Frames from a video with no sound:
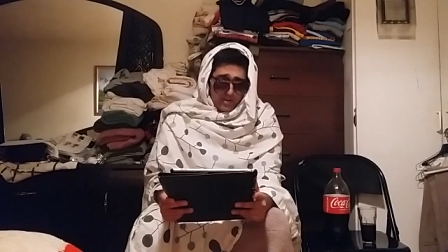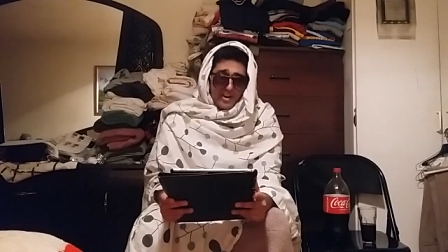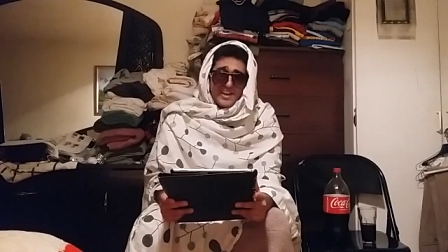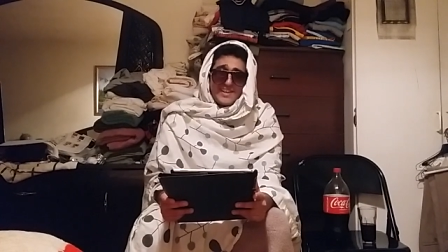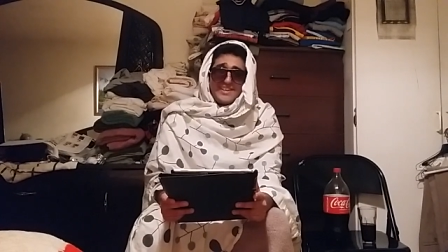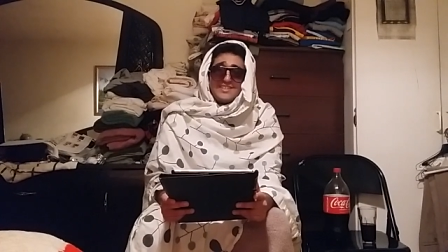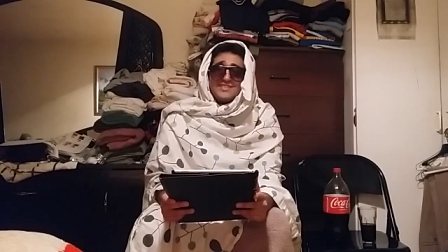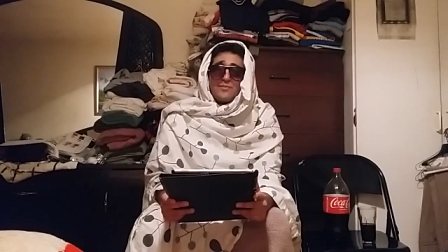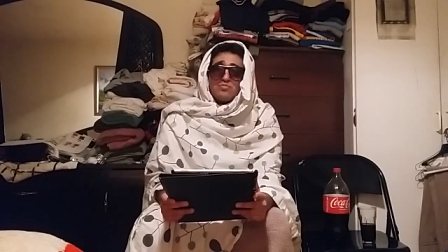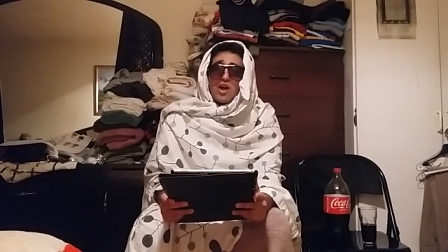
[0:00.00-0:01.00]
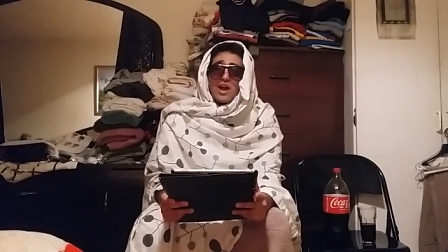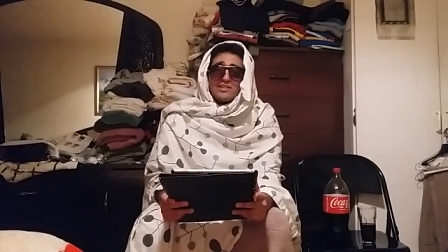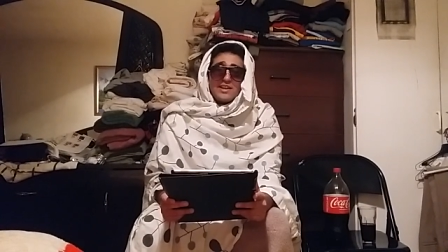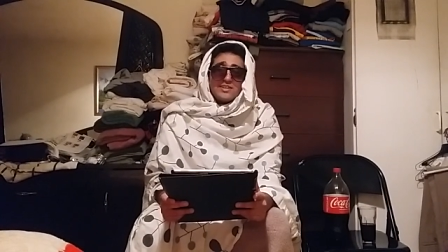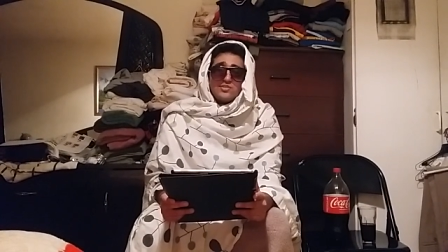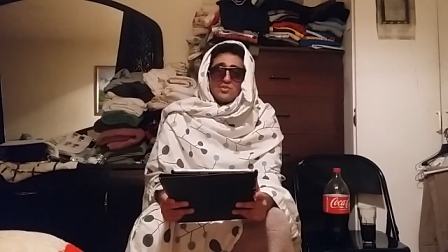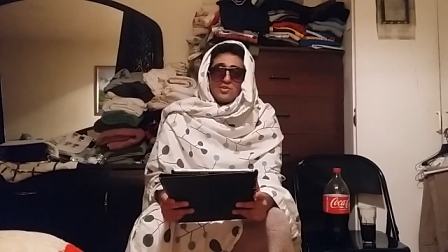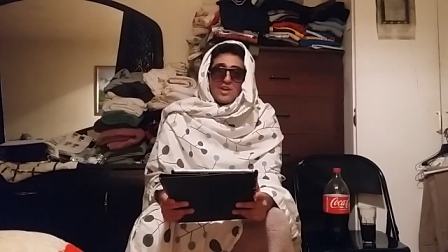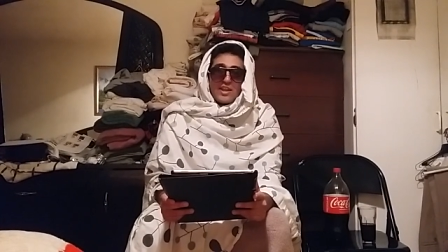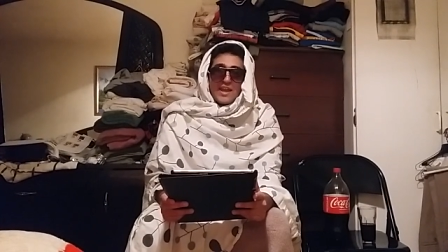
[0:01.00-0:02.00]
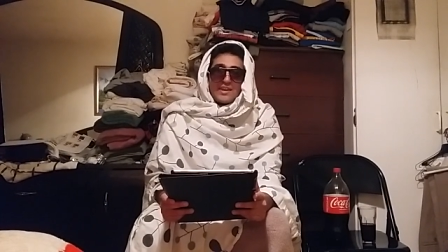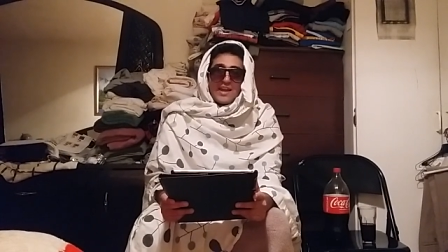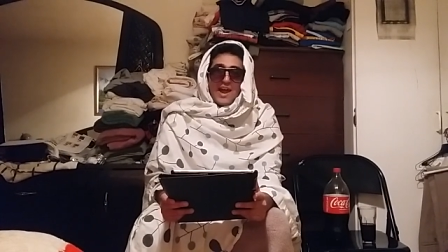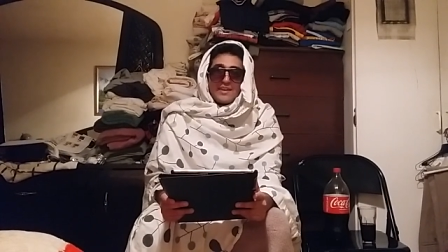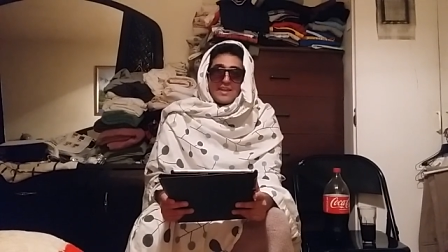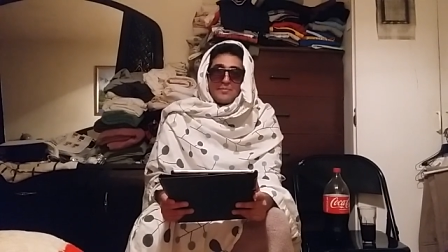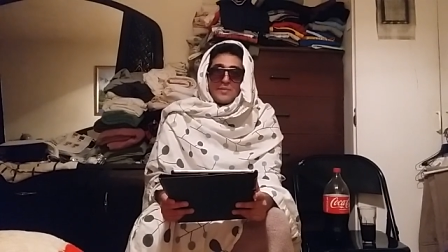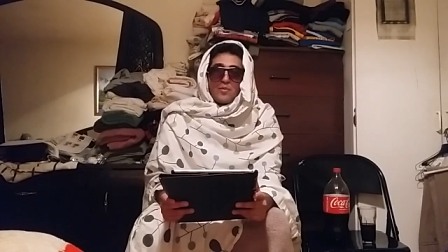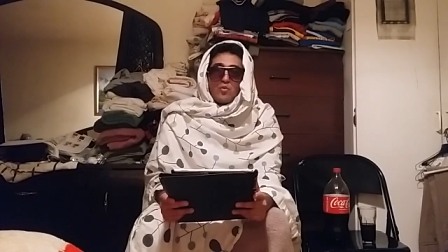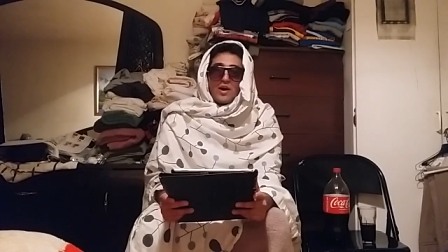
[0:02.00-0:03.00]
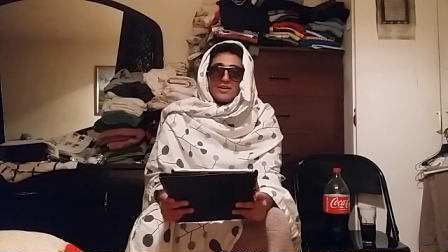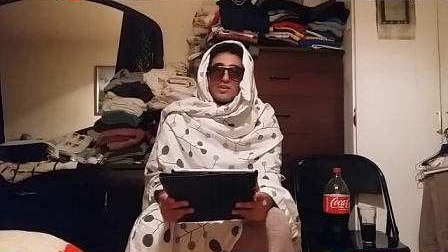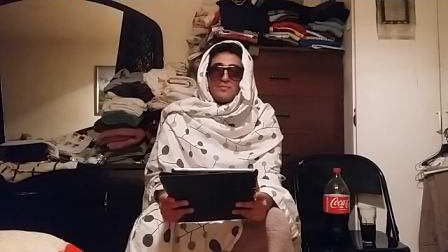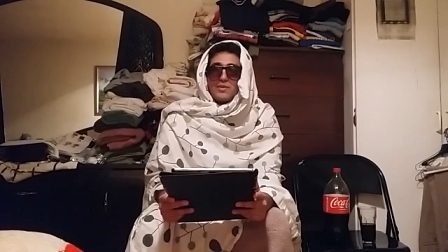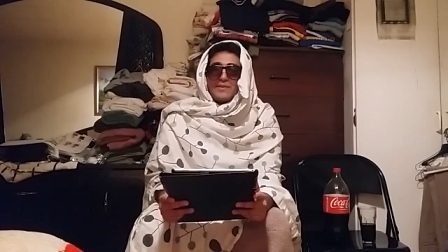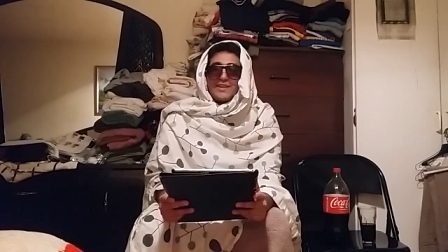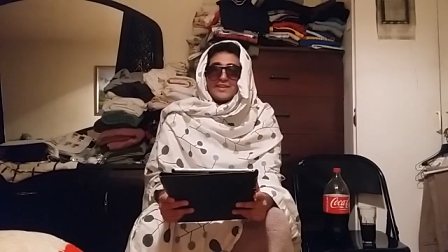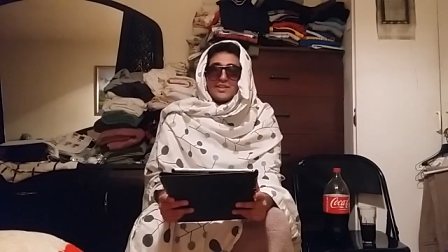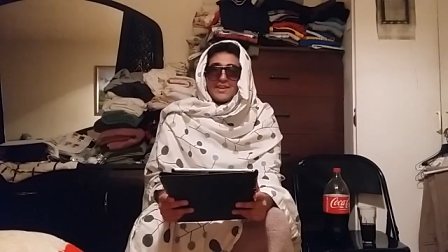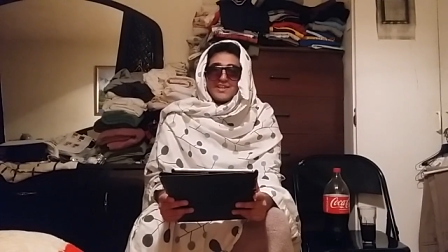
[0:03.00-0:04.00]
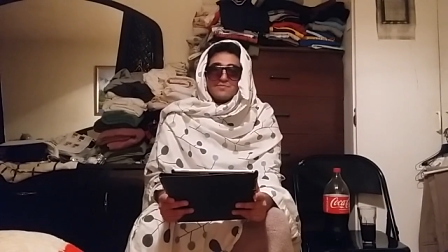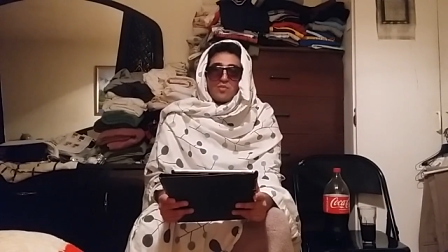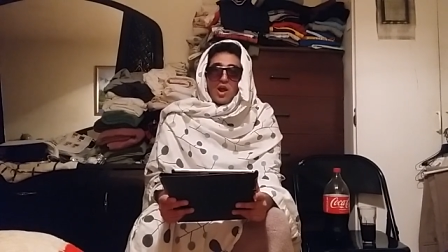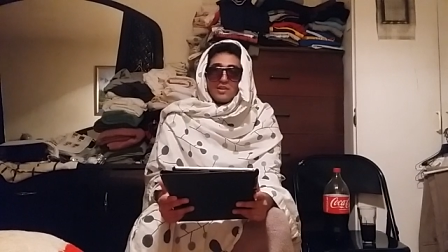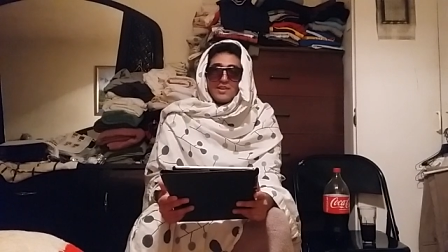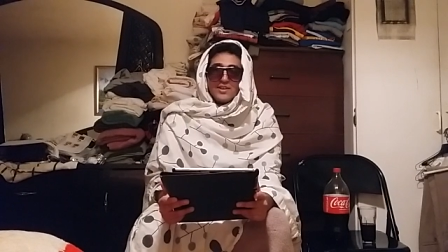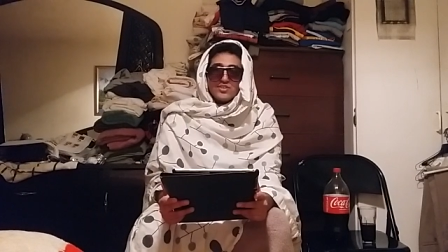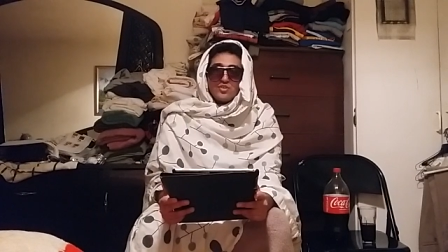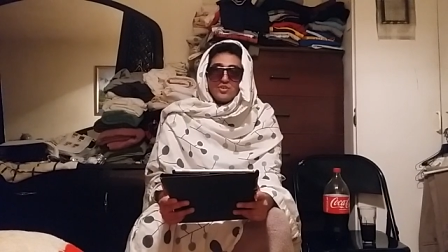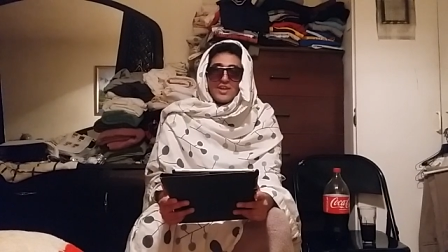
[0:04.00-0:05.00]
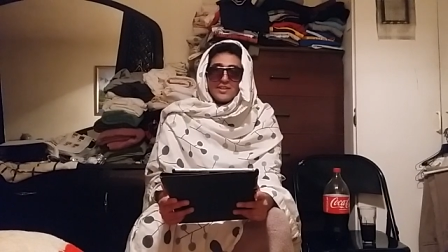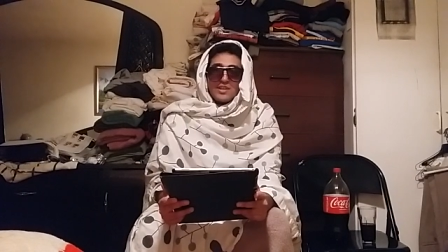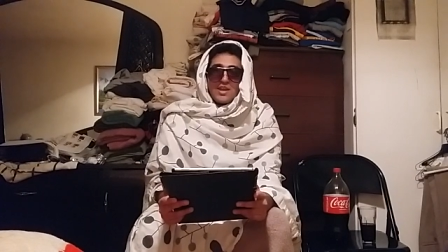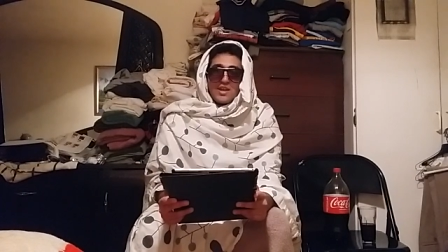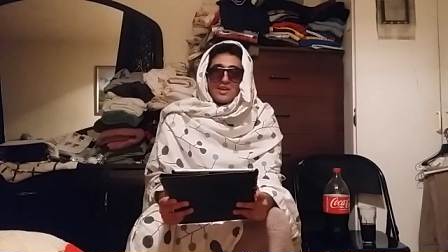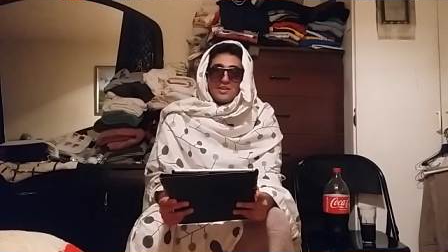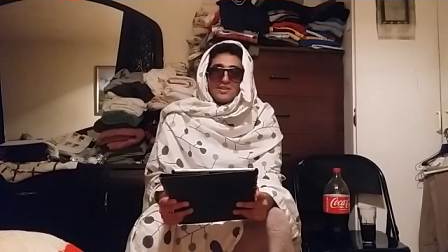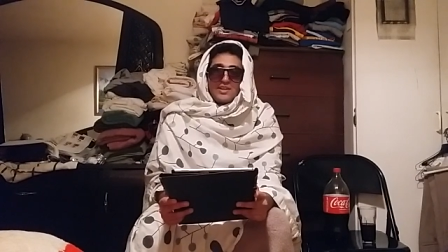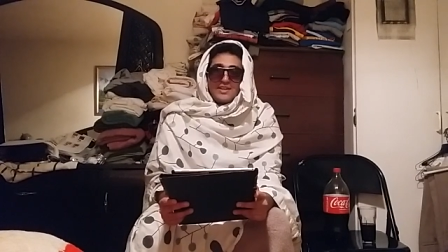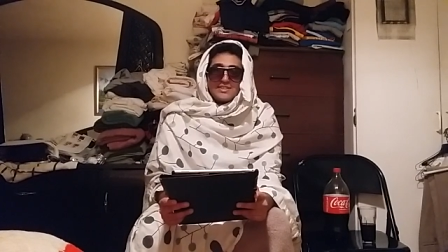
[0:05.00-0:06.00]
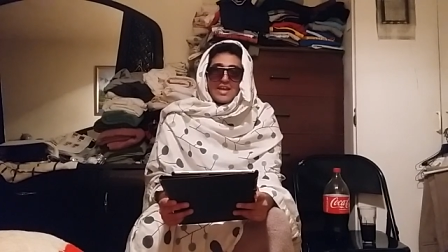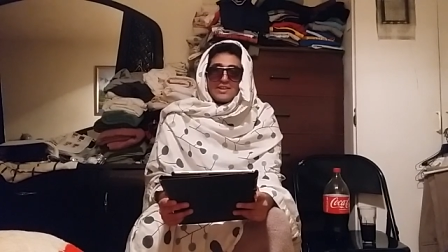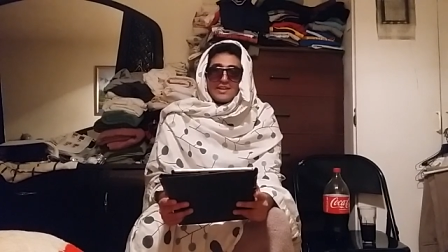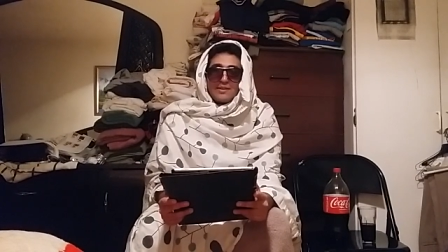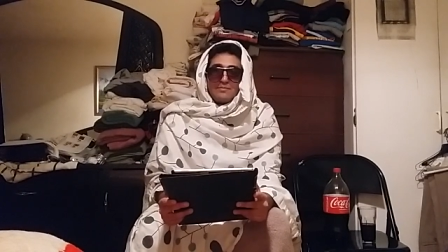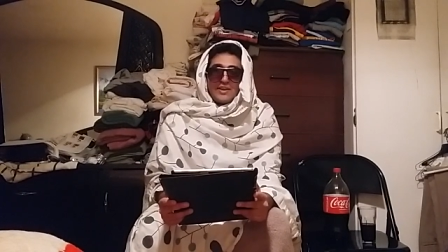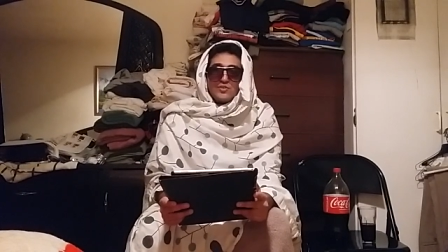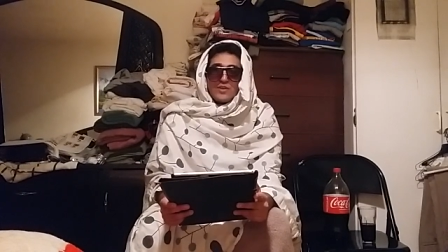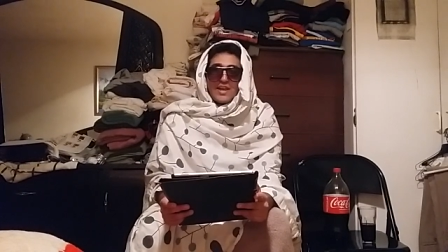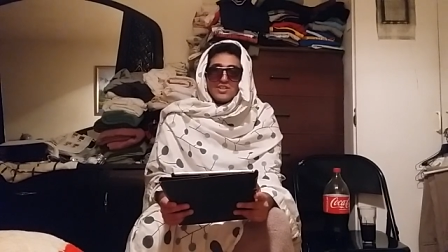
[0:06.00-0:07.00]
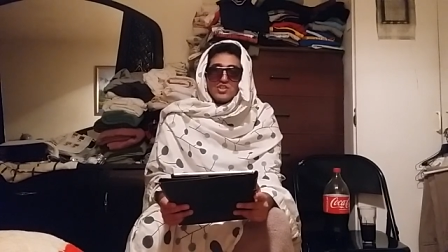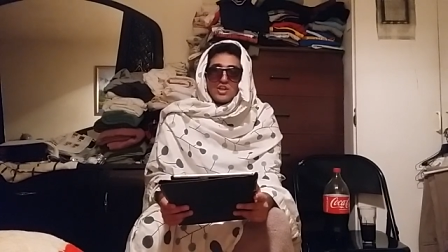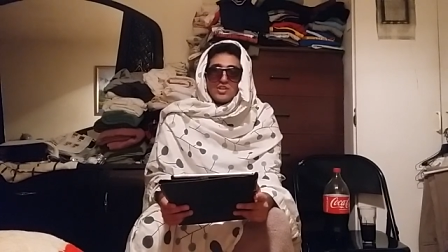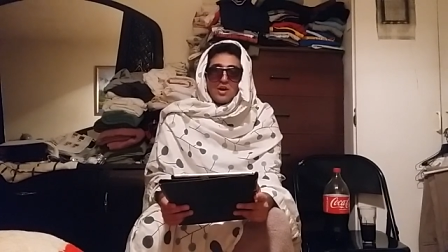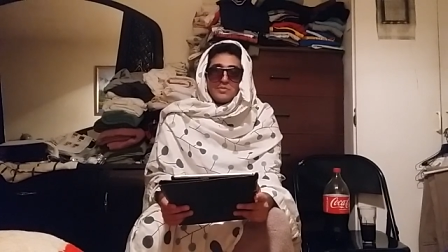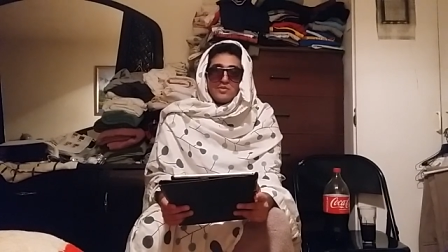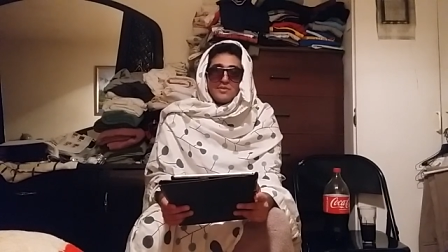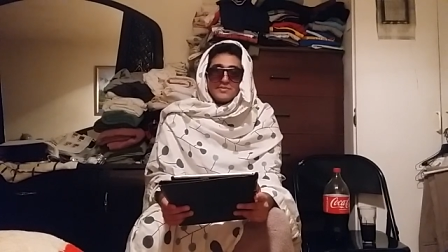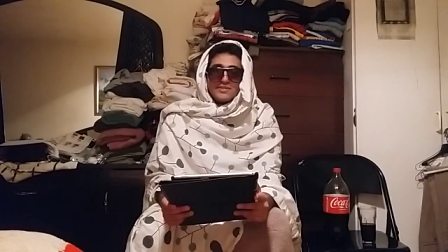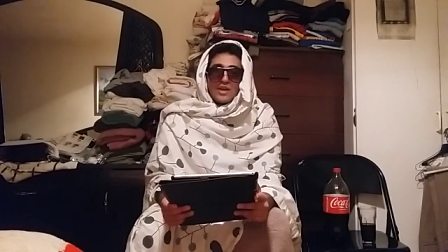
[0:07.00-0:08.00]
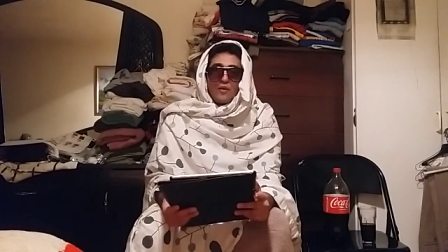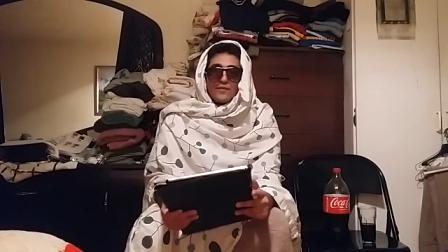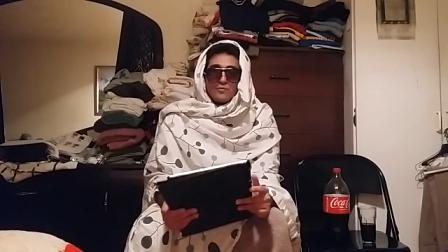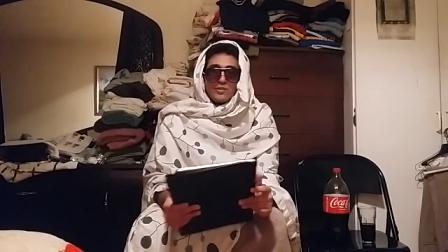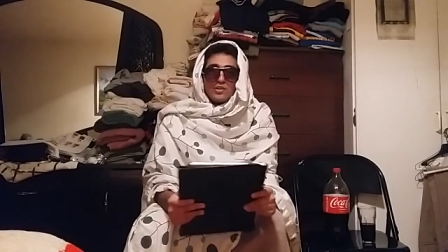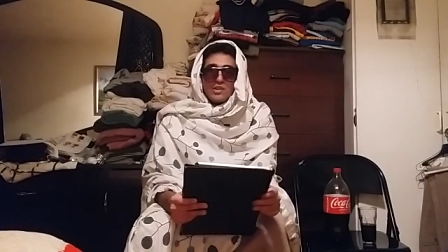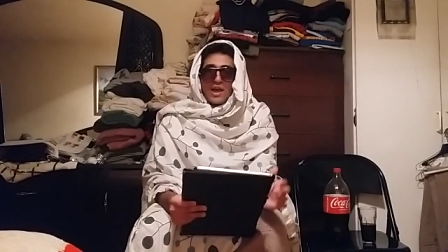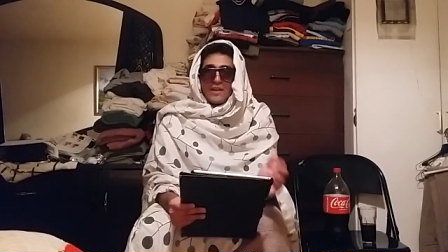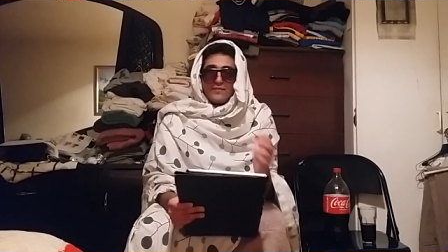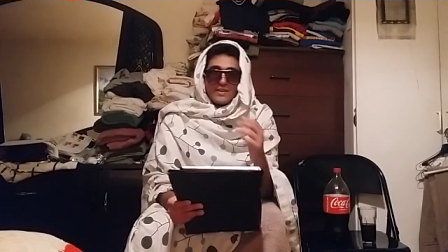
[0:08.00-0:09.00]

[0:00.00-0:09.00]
Oh, yeah, he's the Brock Lesnar lookalike guy that people want him to be like the next Brock Lesnar, yet he sounds like a major SJW himself in real life.